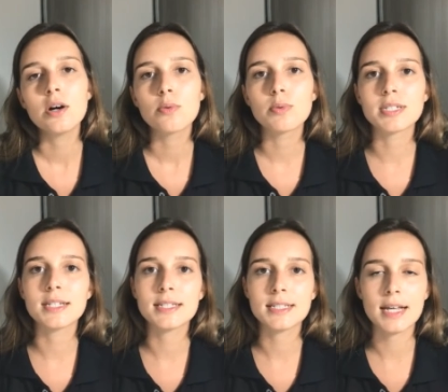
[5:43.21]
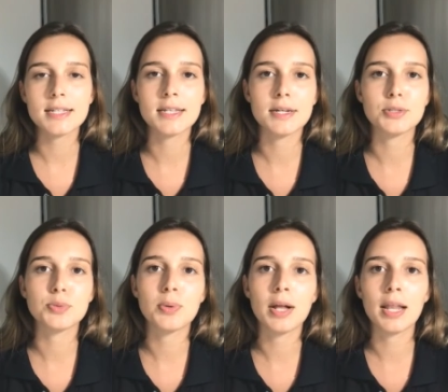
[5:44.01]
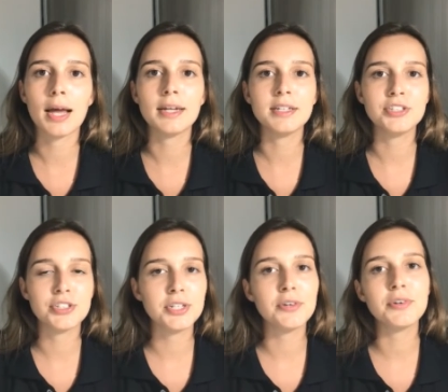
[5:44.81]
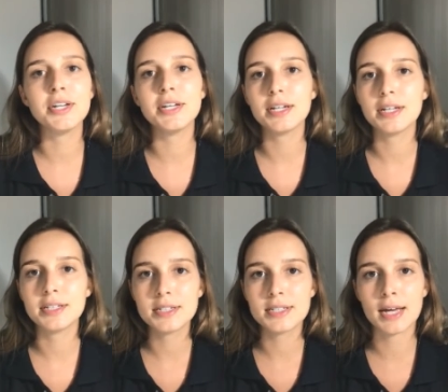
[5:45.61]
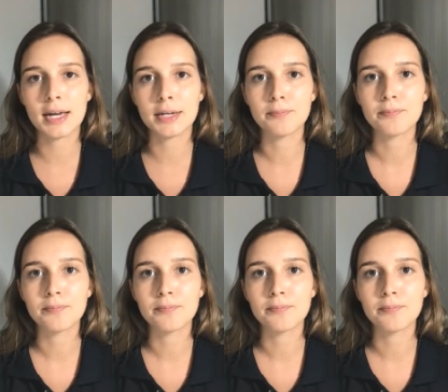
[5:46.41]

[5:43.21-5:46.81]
was the necessity to align engineering and design,